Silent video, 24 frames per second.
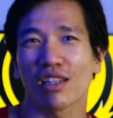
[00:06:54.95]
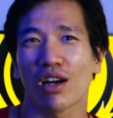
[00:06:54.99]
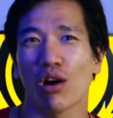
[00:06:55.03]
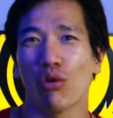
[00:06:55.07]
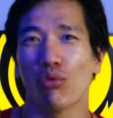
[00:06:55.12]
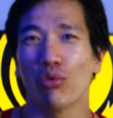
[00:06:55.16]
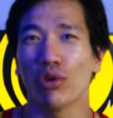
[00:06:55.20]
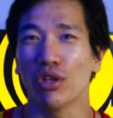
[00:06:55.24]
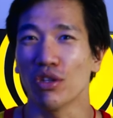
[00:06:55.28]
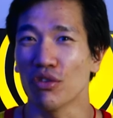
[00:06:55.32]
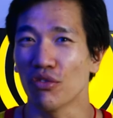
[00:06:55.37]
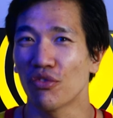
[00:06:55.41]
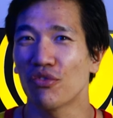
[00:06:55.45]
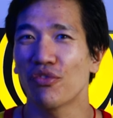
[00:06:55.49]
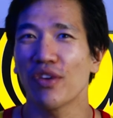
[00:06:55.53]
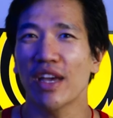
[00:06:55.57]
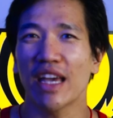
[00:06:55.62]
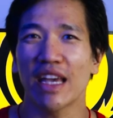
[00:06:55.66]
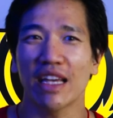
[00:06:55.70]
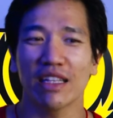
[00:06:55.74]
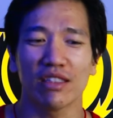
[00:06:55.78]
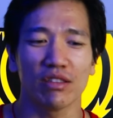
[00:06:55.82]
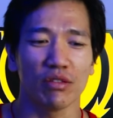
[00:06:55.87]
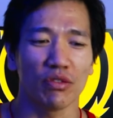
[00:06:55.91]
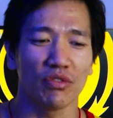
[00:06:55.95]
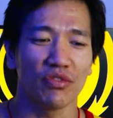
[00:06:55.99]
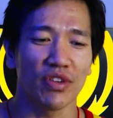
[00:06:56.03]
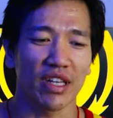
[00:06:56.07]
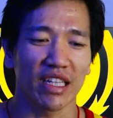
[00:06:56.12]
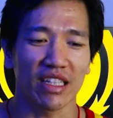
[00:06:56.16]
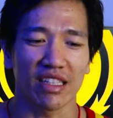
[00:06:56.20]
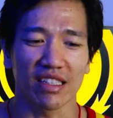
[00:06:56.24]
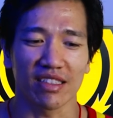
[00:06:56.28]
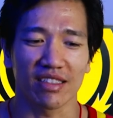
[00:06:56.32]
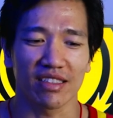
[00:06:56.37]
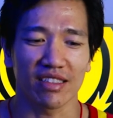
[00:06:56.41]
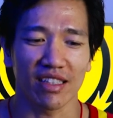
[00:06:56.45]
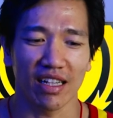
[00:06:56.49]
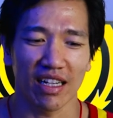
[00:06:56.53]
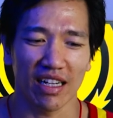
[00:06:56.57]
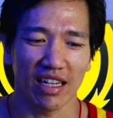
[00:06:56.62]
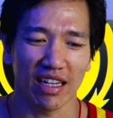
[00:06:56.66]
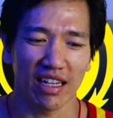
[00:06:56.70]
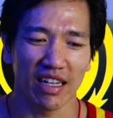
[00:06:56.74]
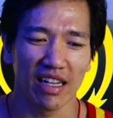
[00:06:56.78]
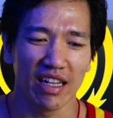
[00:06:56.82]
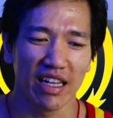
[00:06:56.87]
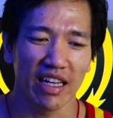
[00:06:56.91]
What do you think? Do you think it's
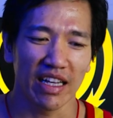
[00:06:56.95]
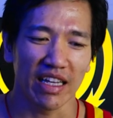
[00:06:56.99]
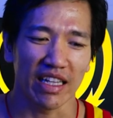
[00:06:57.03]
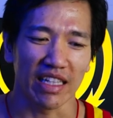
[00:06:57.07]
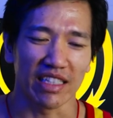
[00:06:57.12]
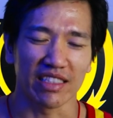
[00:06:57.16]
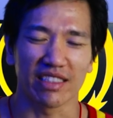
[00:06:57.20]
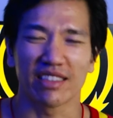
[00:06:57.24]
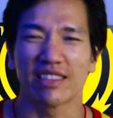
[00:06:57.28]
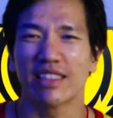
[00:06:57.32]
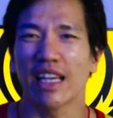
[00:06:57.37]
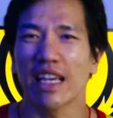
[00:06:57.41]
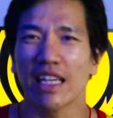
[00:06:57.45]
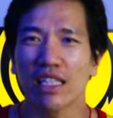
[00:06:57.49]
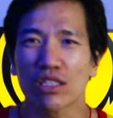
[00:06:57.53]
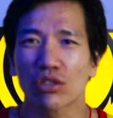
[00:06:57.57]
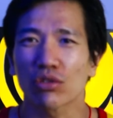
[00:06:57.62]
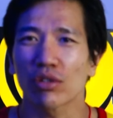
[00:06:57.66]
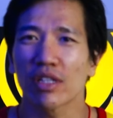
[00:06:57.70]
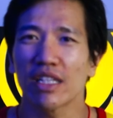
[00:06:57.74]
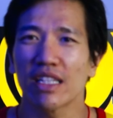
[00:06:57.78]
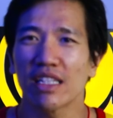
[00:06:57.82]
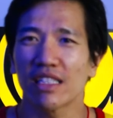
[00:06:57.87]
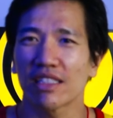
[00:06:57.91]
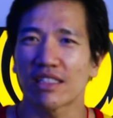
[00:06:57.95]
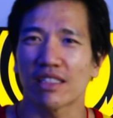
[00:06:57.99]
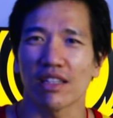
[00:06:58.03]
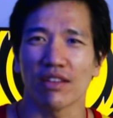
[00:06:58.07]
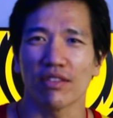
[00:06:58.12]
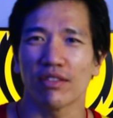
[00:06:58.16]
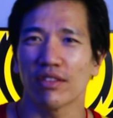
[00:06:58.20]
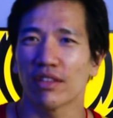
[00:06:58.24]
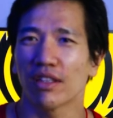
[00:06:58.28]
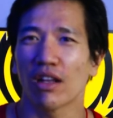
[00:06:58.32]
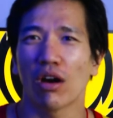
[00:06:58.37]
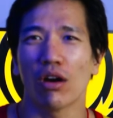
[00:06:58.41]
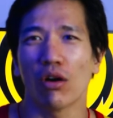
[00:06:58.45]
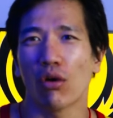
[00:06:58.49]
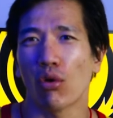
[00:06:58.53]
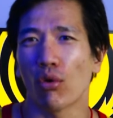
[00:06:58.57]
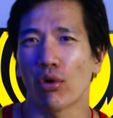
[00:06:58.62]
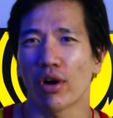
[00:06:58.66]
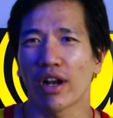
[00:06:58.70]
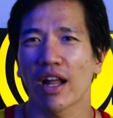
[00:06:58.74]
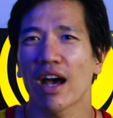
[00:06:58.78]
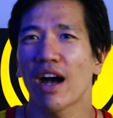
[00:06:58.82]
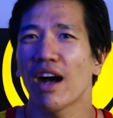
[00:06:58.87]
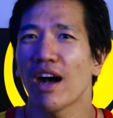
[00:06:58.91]
dangerous
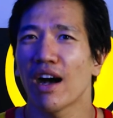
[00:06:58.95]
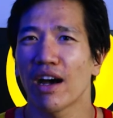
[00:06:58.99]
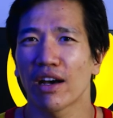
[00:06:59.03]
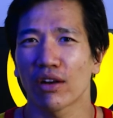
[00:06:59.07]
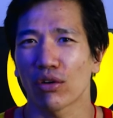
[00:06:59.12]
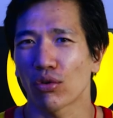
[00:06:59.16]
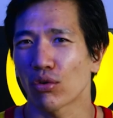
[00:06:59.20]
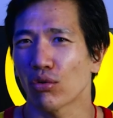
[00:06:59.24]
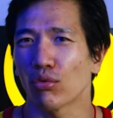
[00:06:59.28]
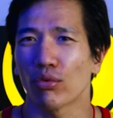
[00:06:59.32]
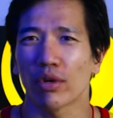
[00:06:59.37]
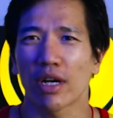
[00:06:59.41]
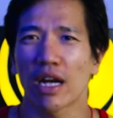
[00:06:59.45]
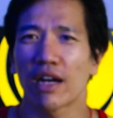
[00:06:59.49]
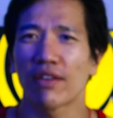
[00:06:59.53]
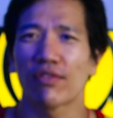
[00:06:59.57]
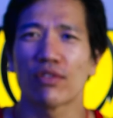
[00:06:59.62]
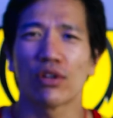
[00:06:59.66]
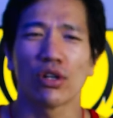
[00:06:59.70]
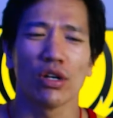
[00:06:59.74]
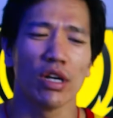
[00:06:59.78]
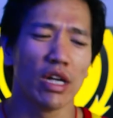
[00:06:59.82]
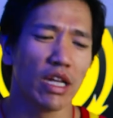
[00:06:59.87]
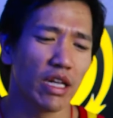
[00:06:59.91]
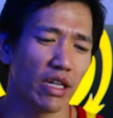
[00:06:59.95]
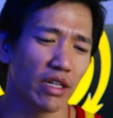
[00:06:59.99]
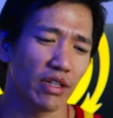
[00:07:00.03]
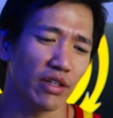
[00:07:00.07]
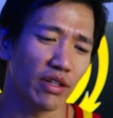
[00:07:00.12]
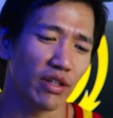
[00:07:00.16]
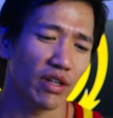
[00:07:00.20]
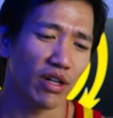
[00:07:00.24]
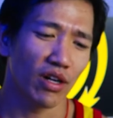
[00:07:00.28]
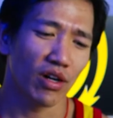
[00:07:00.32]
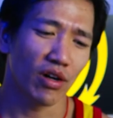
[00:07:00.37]
or not, or whatever, you